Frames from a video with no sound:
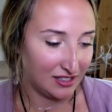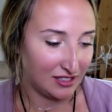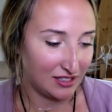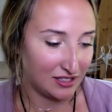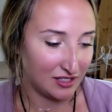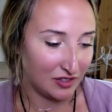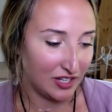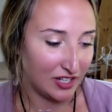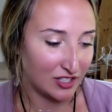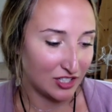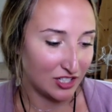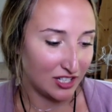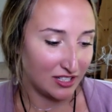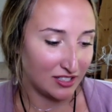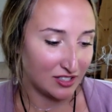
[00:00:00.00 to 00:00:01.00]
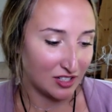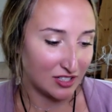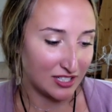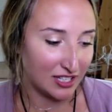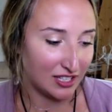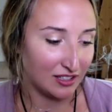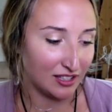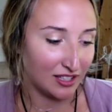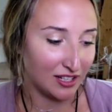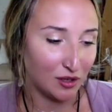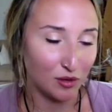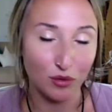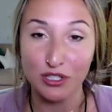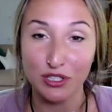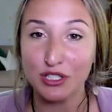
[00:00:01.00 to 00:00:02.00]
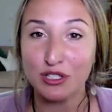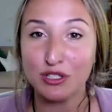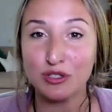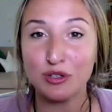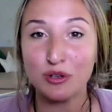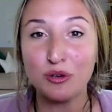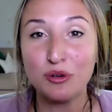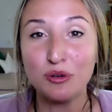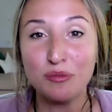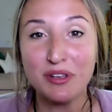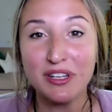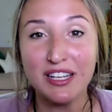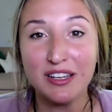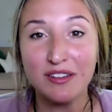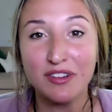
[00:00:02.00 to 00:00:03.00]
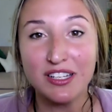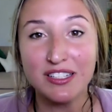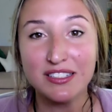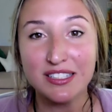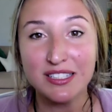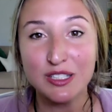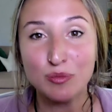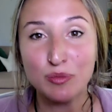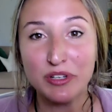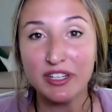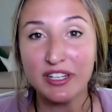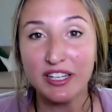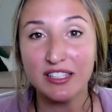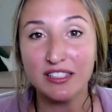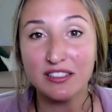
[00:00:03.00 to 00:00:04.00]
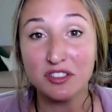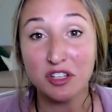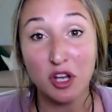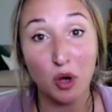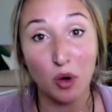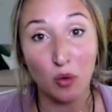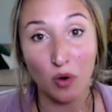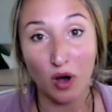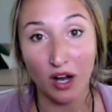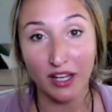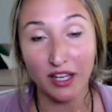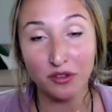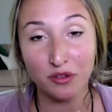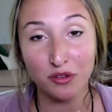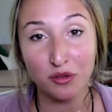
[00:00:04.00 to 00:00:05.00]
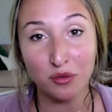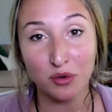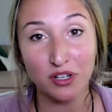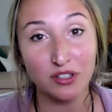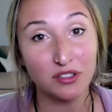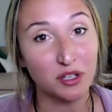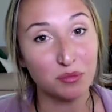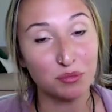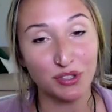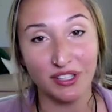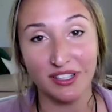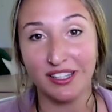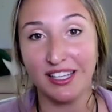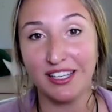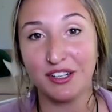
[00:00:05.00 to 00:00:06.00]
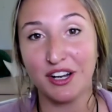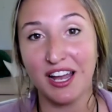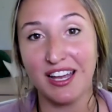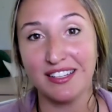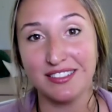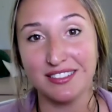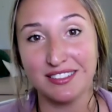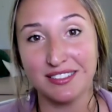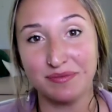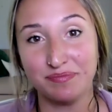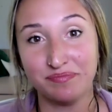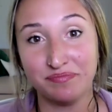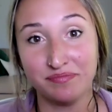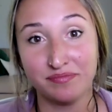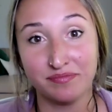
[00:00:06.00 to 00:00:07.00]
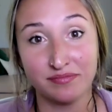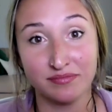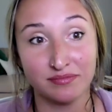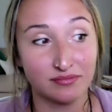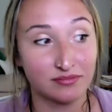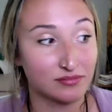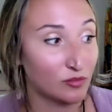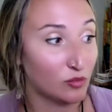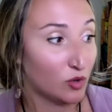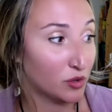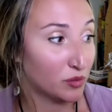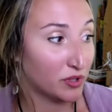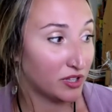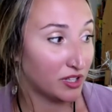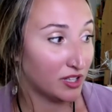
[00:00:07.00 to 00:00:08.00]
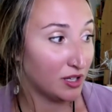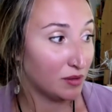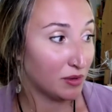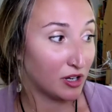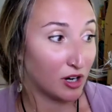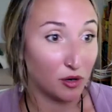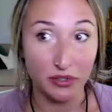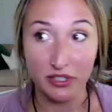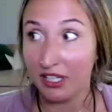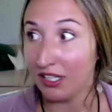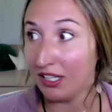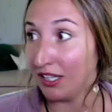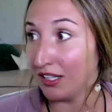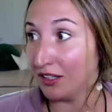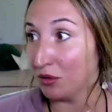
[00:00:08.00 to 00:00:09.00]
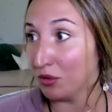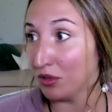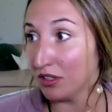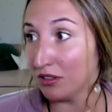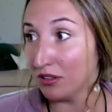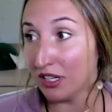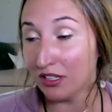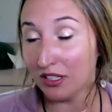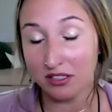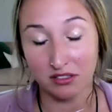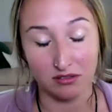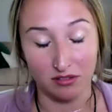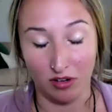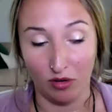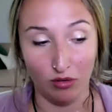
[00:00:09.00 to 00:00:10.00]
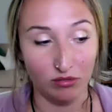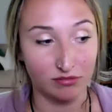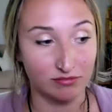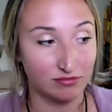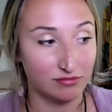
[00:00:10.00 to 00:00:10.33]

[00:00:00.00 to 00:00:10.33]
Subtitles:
So here she is articulating what so many of us experience walking through the world completely in our heads. What are we thinking about? Are we taking in the world around us? No.